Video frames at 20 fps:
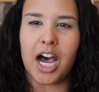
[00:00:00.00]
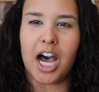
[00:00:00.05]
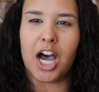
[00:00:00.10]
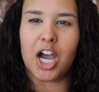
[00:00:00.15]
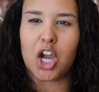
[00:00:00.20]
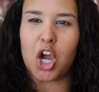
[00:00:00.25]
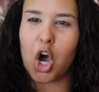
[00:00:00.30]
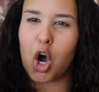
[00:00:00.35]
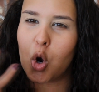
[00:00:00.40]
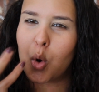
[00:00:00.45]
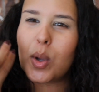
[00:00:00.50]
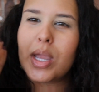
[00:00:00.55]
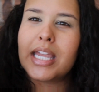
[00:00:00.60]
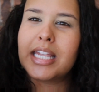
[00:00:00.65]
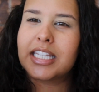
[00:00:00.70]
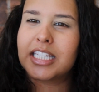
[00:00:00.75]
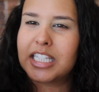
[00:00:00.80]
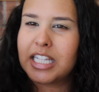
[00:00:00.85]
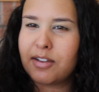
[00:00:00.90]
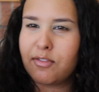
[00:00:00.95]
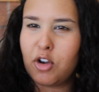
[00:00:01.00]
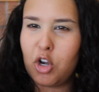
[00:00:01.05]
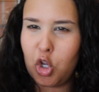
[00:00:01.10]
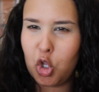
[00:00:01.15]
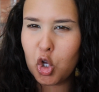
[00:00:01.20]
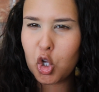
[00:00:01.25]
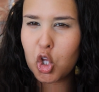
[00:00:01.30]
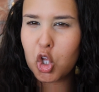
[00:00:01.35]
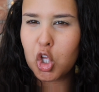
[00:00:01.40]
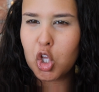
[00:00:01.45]
a cohesive
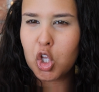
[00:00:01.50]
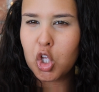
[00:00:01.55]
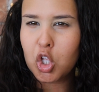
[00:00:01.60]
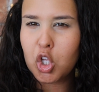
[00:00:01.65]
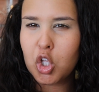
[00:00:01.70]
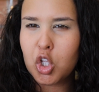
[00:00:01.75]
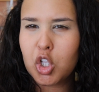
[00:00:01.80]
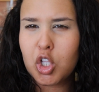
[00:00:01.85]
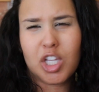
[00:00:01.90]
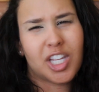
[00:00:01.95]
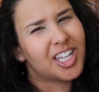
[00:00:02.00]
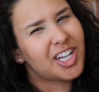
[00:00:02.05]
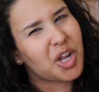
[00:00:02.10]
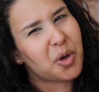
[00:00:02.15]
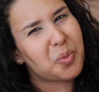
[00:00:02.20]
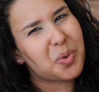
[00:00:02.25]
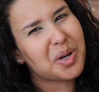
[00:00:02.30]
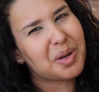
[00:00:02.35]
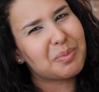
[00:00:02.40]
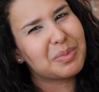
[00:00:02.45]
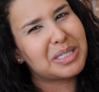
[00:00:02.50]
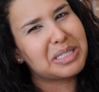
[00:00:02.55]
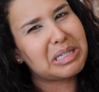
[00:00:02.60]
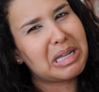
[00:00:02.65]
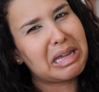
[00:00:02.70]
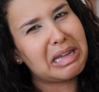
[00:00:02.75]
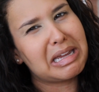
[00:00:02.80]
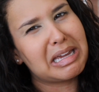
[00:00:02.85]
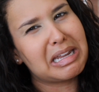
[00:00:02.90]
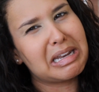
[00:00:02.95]
look. You know what I'm
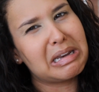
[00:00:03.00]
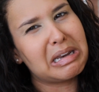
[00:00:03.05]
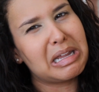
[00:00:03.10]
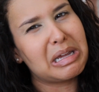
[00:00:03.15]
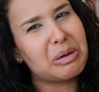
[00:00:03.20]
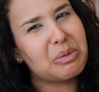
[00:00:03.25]
saying?